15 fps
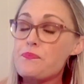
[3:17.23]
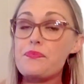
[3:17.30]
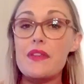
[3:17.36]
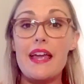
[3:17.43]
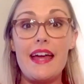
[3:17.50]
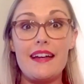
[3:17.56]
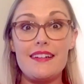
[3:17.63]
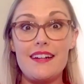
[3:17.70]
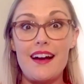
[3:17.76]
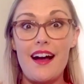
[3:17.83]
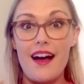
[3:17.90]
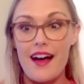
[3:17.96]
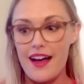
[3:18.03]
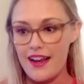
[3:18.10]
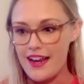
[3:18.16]
and
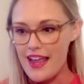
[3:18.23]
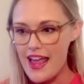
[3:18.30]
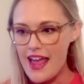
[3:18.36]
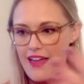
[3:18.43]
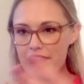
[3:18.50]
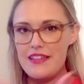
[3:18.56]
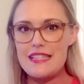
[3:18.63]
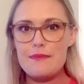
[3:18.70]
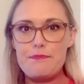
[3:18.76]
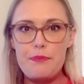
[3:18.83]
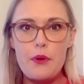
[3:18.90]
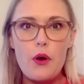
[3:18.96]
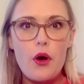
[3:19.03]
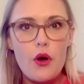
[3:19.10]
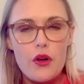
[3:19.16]
God, and this
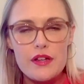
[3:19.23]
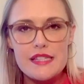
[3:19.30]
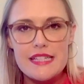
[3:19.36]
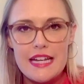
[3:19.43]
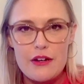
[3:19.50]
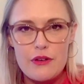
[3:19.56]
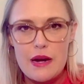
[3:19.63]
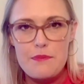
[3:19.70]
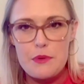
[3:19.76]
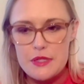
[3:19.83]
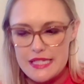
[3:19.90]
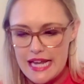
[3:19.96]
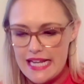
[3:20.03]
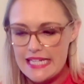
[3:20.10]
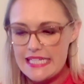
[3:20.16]
bowl is going to
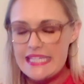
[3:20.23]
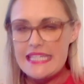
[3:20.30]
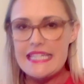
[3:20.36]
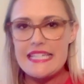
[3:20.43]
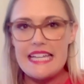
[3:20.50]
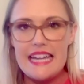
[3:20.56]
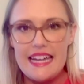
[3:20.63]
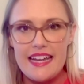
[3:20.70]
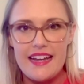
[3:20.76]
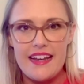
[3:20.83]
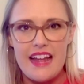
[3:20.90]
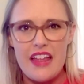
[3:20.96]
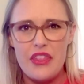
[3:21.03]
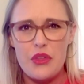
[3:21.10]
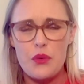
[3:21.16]
represent sin
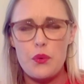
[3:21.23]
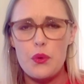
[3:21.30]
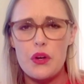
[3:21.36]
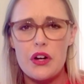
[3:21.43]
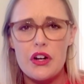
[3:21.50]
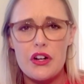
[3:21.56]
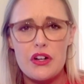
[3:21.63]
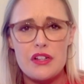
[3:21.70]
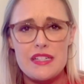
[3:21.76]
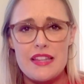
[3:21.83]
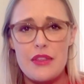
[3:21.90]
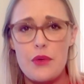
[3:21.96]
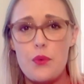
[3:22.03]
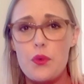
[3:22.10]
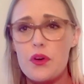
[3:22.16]
and the world, and
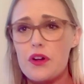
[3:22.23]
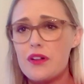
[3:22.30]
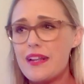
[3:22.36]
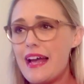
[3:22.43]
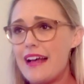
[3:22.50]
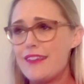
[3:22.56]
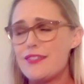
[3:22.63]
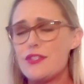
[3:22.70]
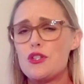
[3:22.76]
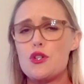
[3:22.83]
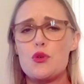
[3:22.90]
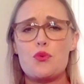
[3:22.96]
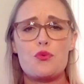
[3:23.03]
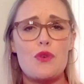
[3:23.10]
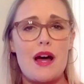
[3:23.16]
the world has
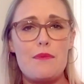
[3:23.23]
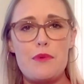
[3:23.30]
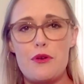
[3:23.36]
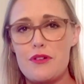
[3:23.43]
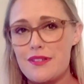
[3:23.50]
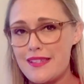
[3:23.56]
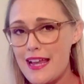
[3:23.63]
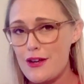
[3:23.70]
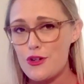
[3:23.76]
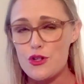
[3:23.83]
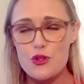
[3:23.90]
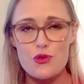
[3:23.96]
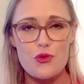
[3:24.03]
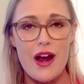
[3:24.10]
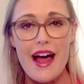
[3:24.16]
troubles and
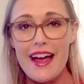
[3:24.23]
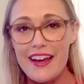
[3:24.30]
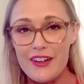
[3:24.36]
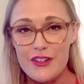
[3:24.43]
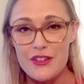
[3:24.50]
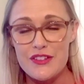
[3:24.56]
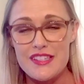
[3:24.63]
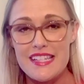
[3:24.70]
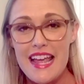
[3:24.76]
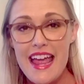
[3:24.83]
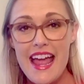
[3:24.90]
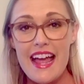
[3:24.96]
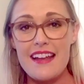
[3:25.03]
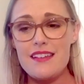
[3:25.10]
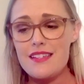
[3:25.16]
trials
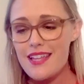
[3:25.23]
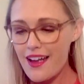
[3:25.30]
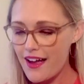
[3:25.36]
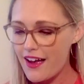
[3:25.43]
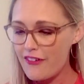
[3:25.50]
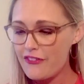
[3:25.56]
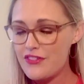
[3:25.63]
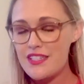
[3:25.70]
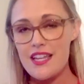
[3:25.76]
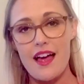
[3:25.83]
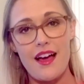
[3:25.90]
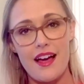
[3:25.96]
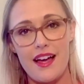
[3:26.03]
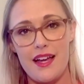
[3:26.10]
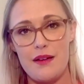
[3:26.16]
and tough
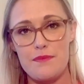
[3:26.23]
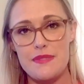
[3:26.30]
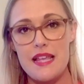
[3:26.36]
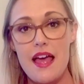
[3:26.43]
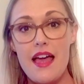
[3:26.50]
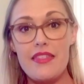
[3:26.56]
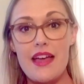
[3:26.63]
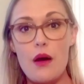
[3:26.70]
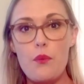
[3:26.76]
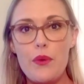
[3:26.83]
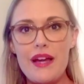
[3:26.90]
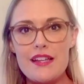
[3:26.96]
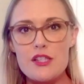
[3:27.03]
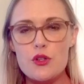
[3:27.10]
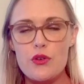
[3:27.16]
times that
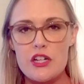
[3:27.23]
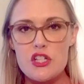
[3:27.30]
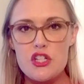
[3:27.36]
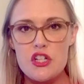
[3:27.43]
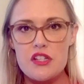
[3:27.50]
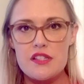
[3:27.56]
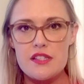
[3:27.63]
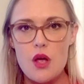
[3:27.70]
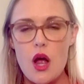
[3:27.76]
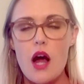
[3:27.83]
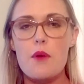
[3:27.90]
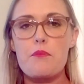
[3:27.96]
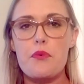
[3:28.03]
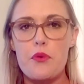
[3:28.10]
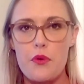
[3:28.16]
we as Christians
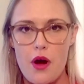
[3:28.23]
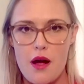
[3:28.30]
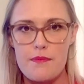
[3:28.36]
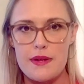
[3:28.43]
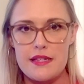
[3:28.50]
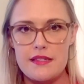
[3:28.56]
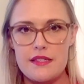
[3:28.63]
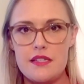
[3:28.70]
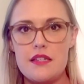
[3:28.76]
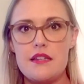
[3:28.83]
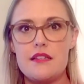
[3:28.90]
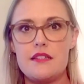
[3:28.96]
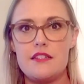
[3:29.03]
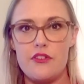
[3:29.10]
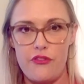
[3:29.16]
are promised
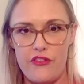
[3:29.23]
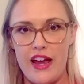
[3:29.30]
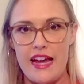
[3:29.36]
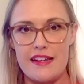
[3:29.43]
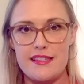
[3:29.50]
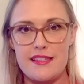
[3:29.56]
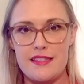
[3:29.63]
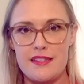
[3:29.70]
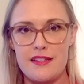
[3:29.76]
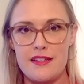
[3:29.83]
to face.